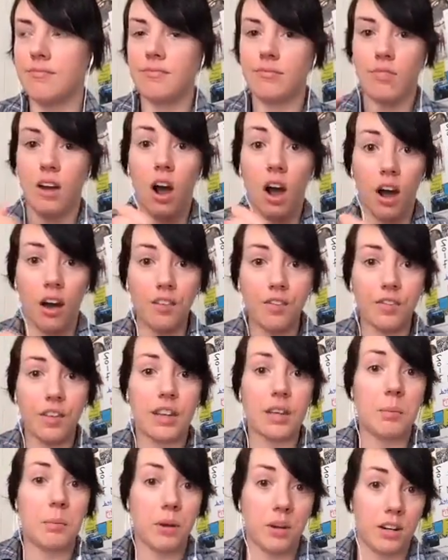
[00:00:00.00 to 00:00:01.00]
off and
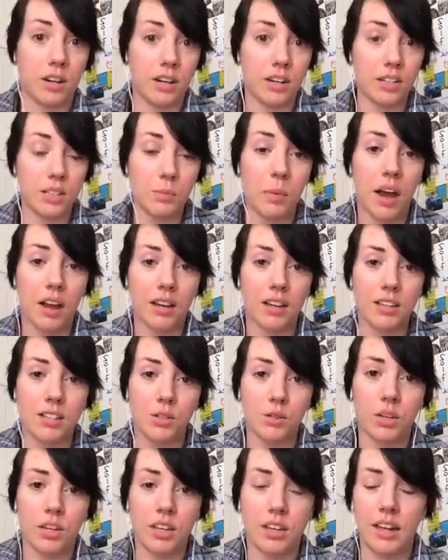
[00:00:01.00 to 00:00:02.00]
he put it in his pocket. So
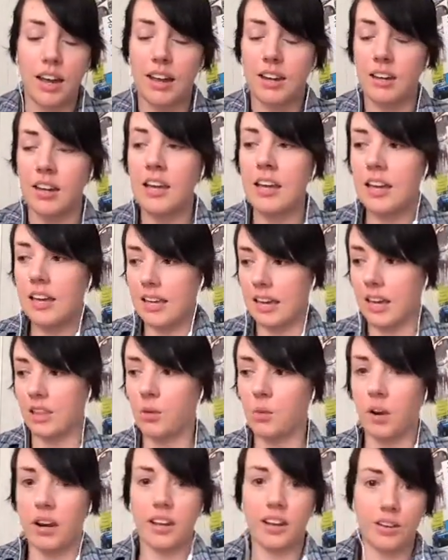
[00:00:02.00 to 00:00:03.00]
he had the
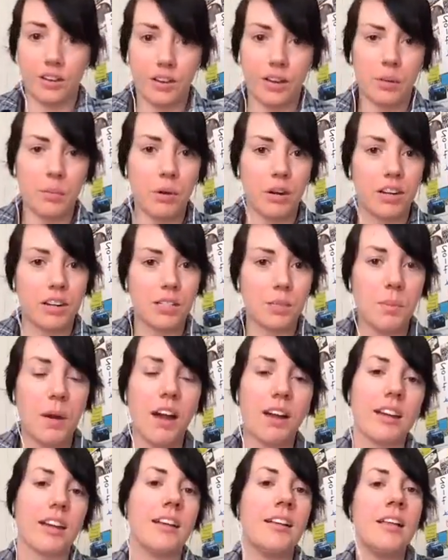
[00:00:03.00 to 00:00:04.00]
wedding ring and put it in his
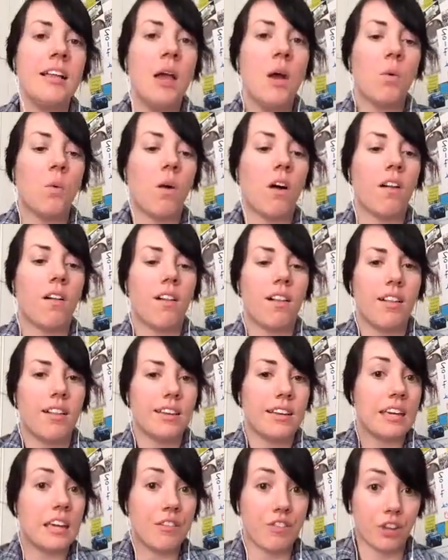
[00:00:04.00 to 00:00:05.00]
pocket. Well,
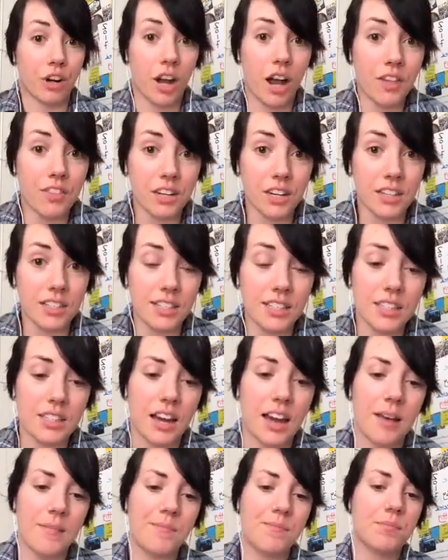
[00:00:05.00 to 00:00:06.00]
he forgot that he did
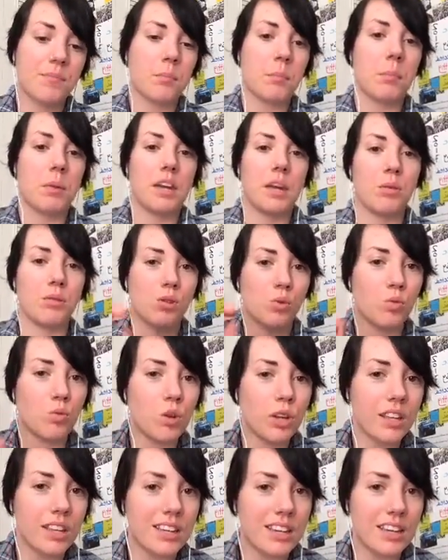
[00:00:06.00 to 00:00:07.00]
that, but it was a
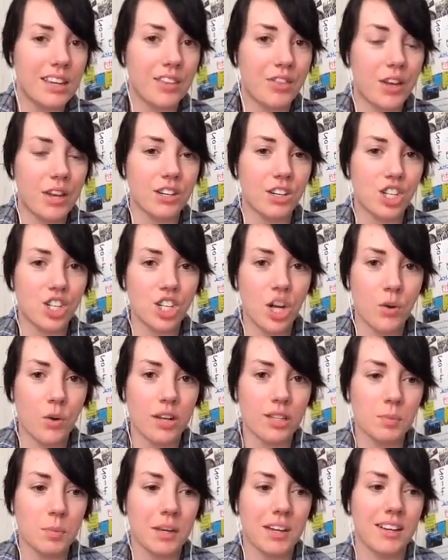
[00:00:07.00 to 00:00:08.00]
really key thing to show
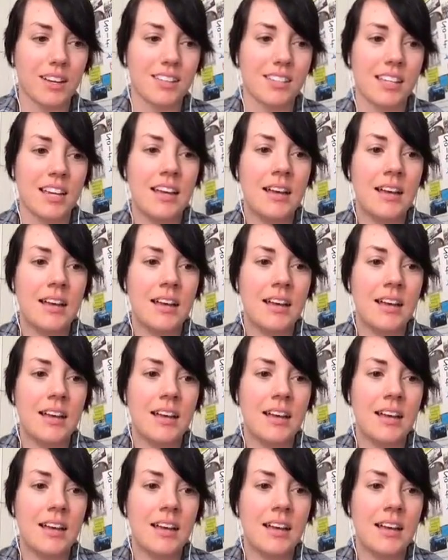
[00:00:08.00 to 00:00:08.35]
us because